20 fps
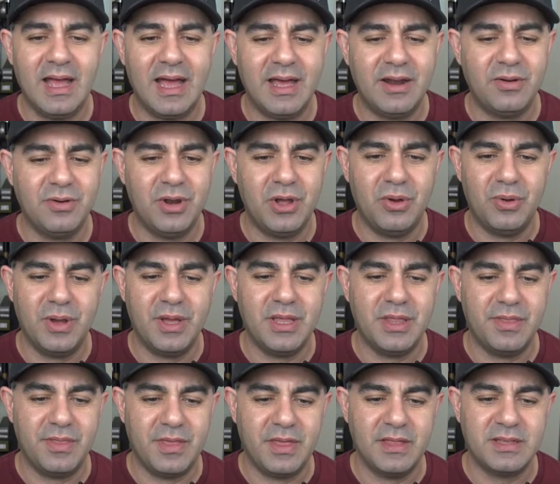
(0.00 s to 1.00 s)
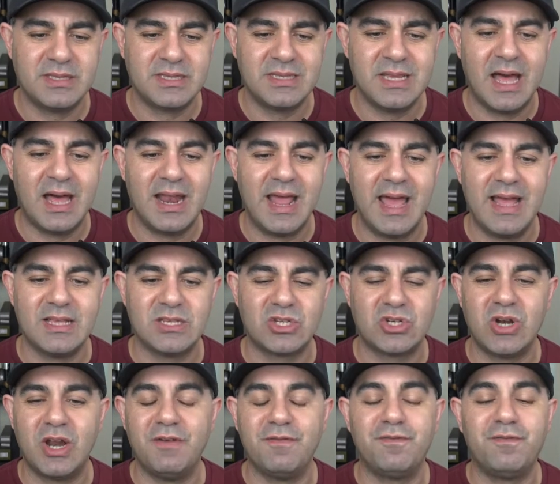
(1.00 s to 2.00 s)
I don't know. It's not as
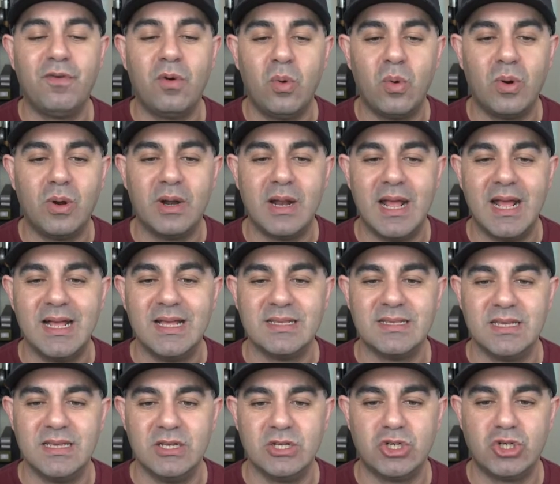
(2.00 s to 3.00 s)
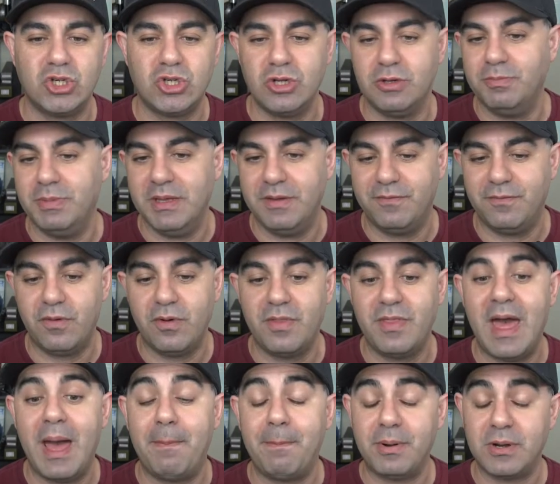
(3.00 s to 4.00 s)
straightforward as it should be for
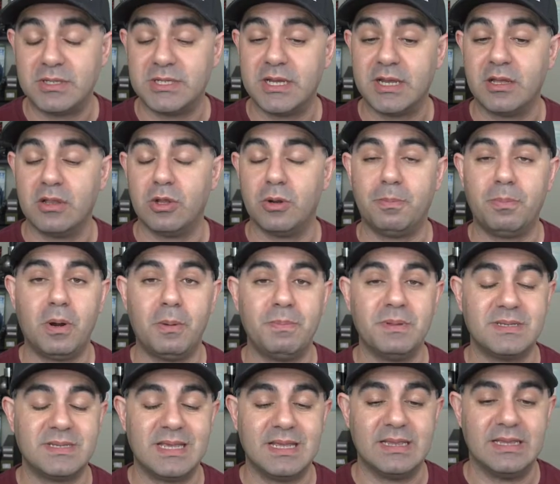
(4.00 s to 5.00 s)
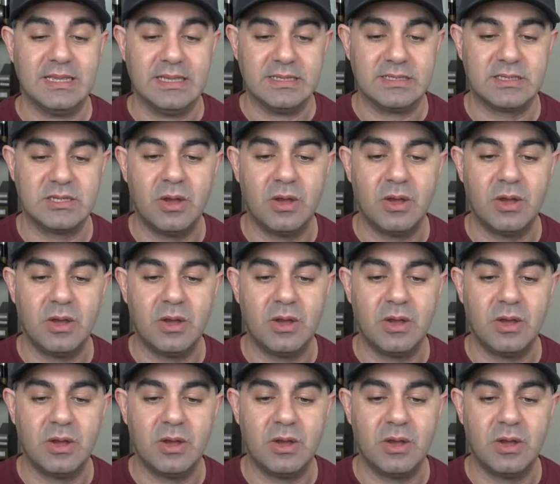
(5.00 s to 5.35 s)
that particular purpose, at least.